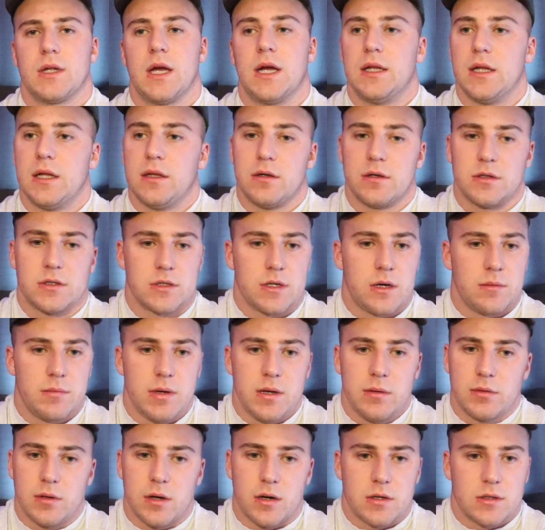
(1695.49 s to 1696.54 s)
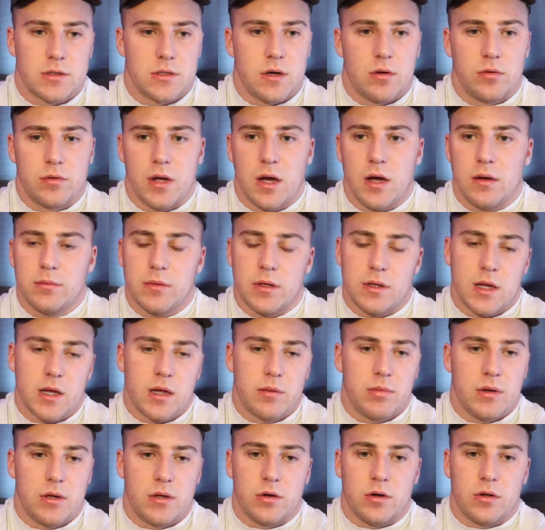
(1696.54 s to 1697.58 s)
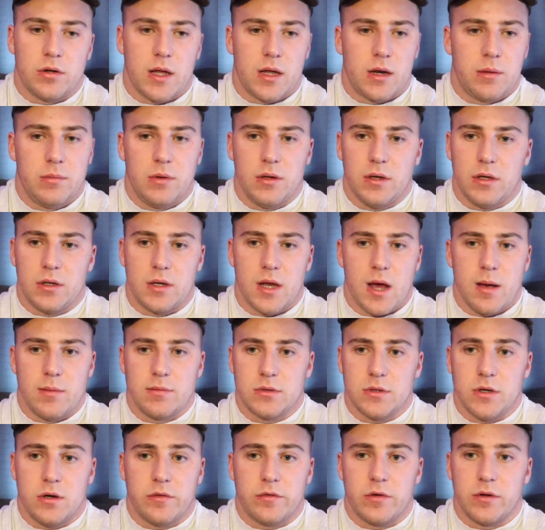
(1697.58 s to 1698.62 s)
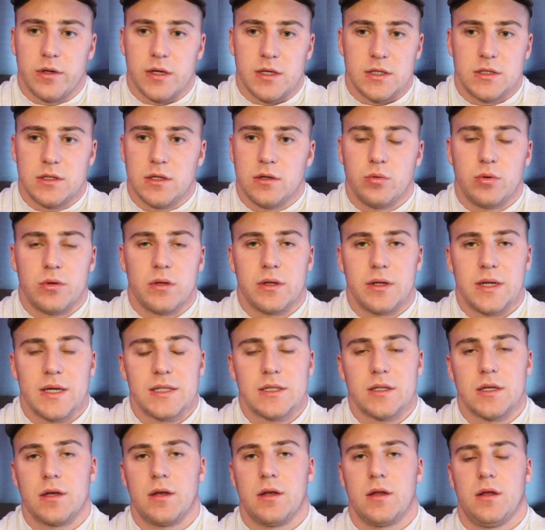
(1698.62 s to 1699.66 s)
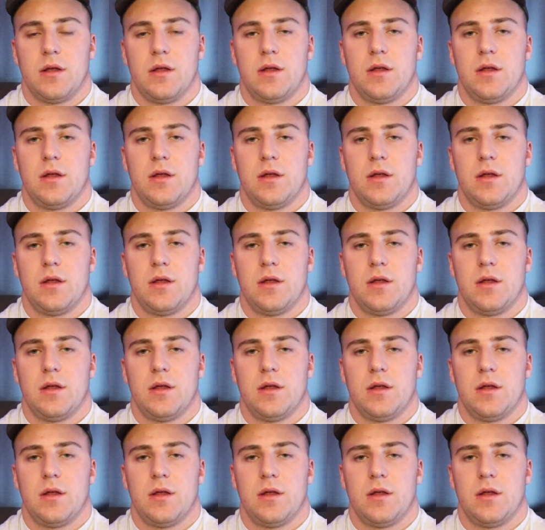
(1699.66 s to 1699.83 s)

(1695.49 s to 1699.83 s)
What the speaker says: And then there's some people that are so dumb that they could be told that a million times over and they still wouldn't listen.